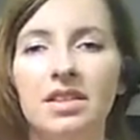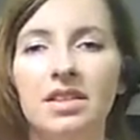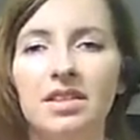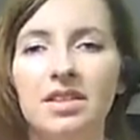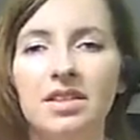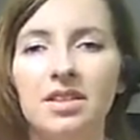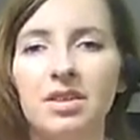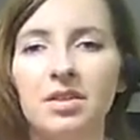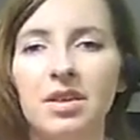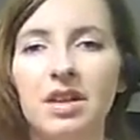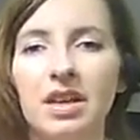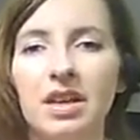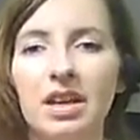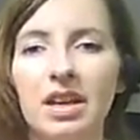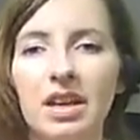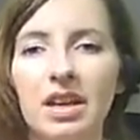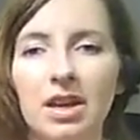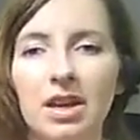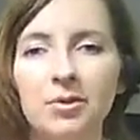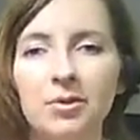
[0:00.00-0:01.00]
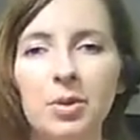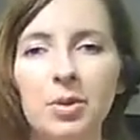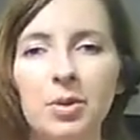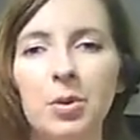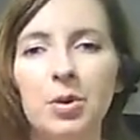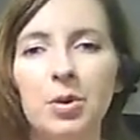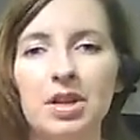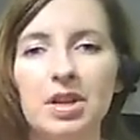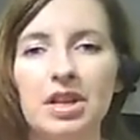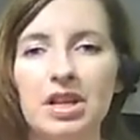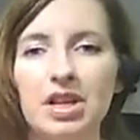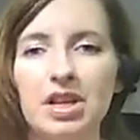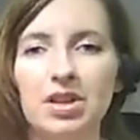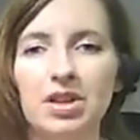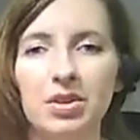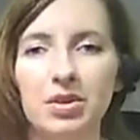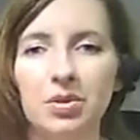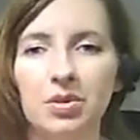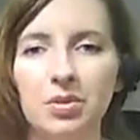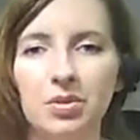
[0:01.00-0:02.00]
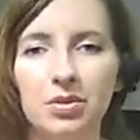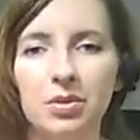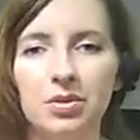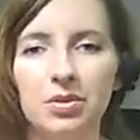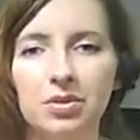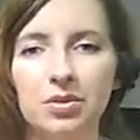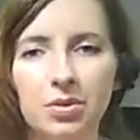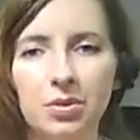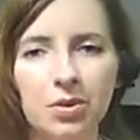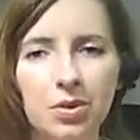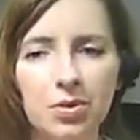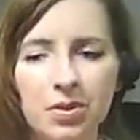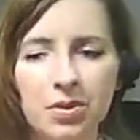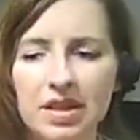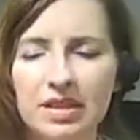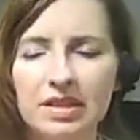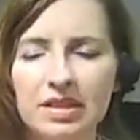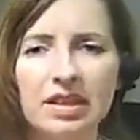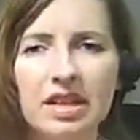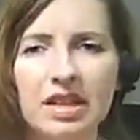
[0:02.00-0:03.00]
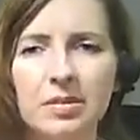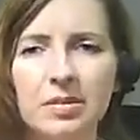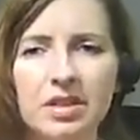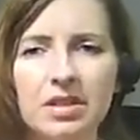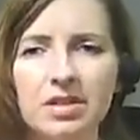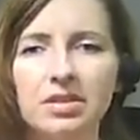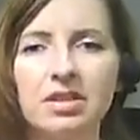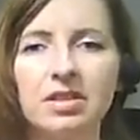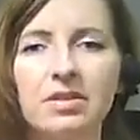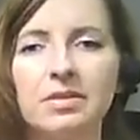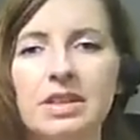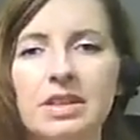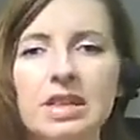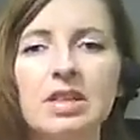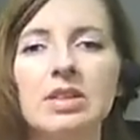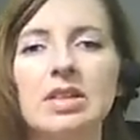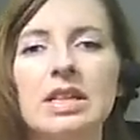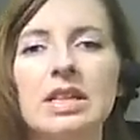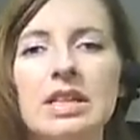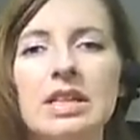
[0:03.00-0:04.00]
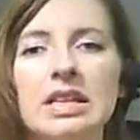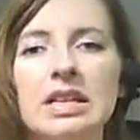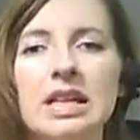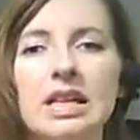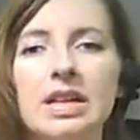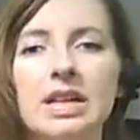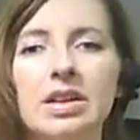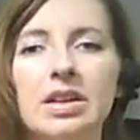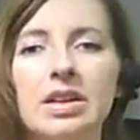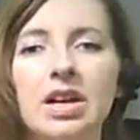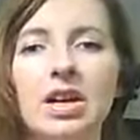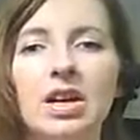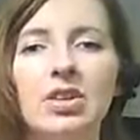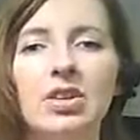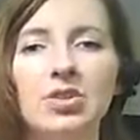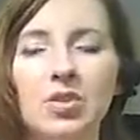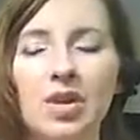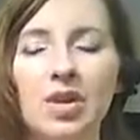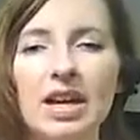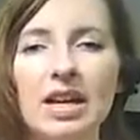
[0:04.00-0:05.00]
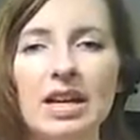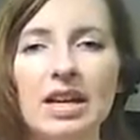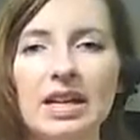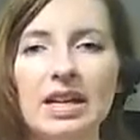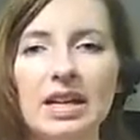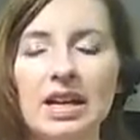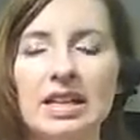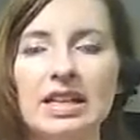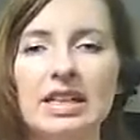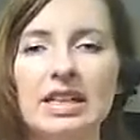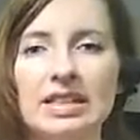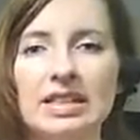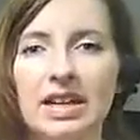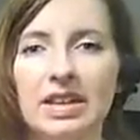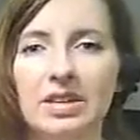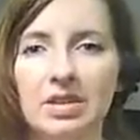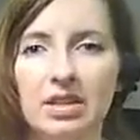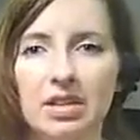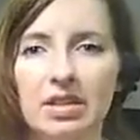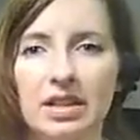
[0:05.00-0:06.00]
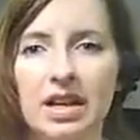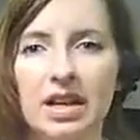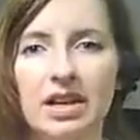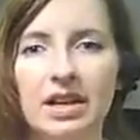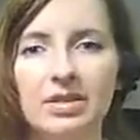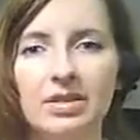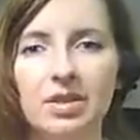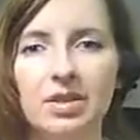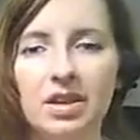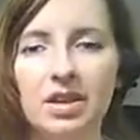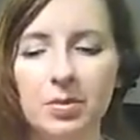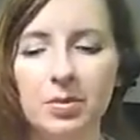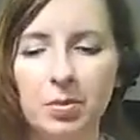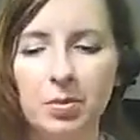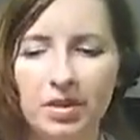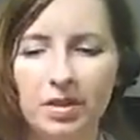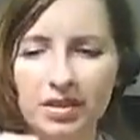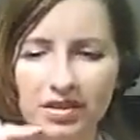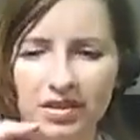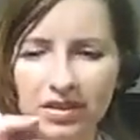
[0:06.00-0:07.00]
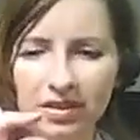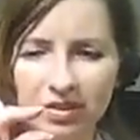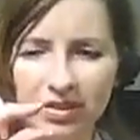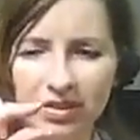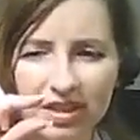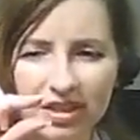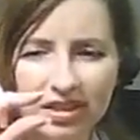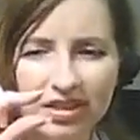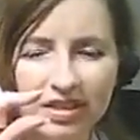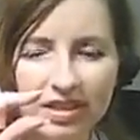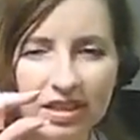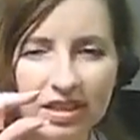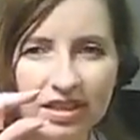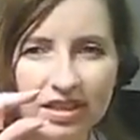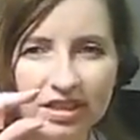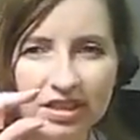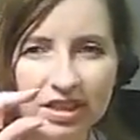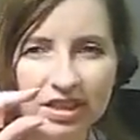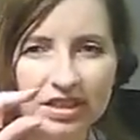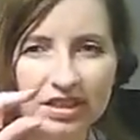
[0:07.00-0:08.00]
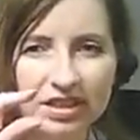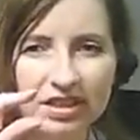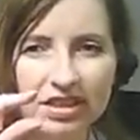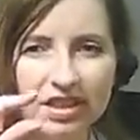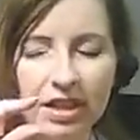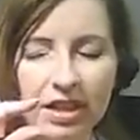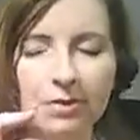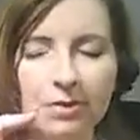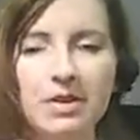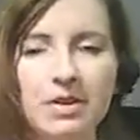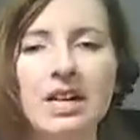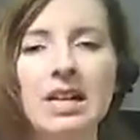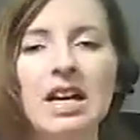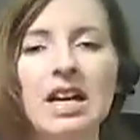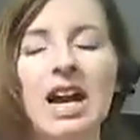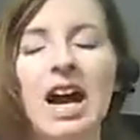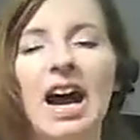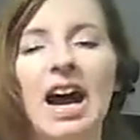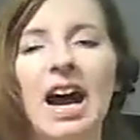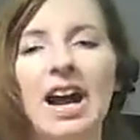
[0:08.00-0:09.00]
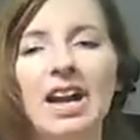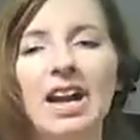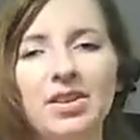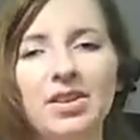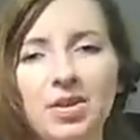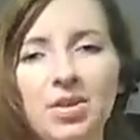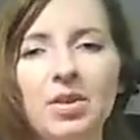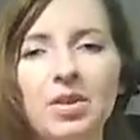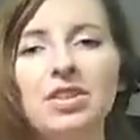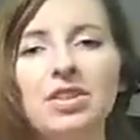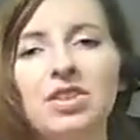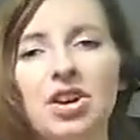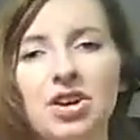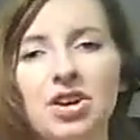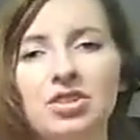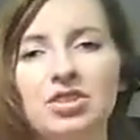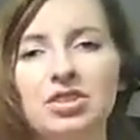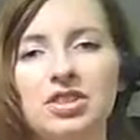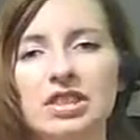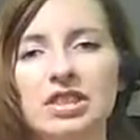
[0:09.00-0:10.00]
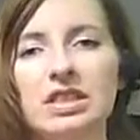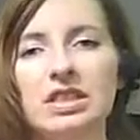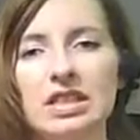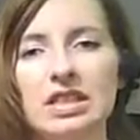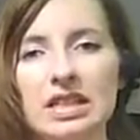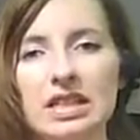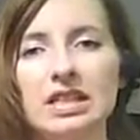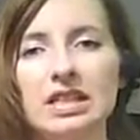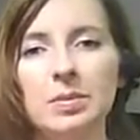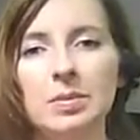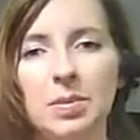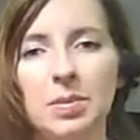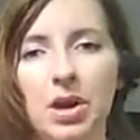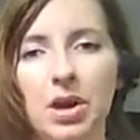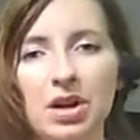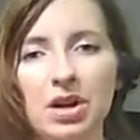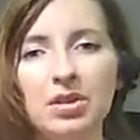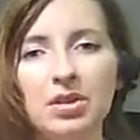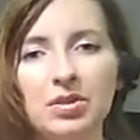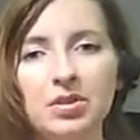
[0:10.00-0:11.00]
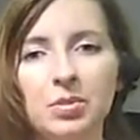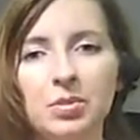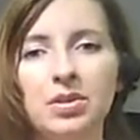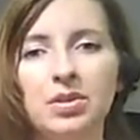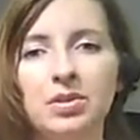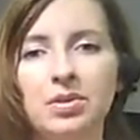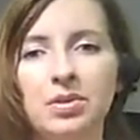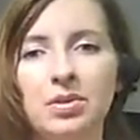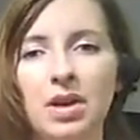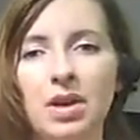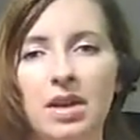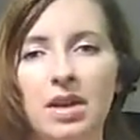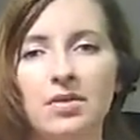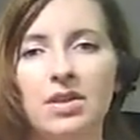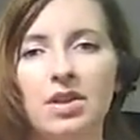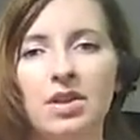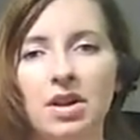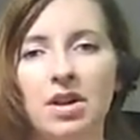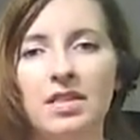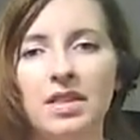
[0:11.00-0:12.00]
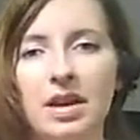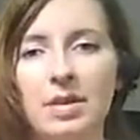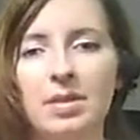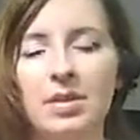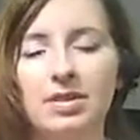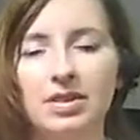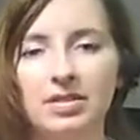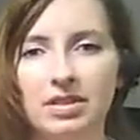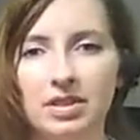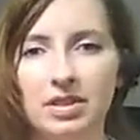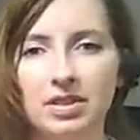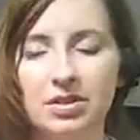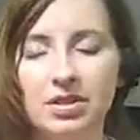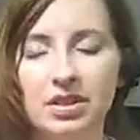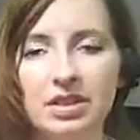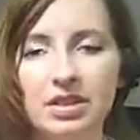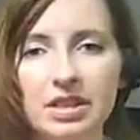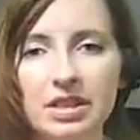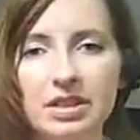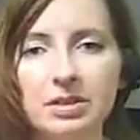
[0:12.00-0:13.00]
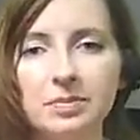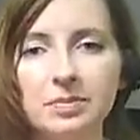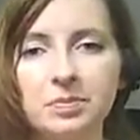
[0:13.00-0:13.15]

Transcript: So if you're putting, 2 or 3 centimeters of litter in there, try cutting down on that. Try just putting, just enough. I know it's harder to clean the box when you haven't got that much litter in there,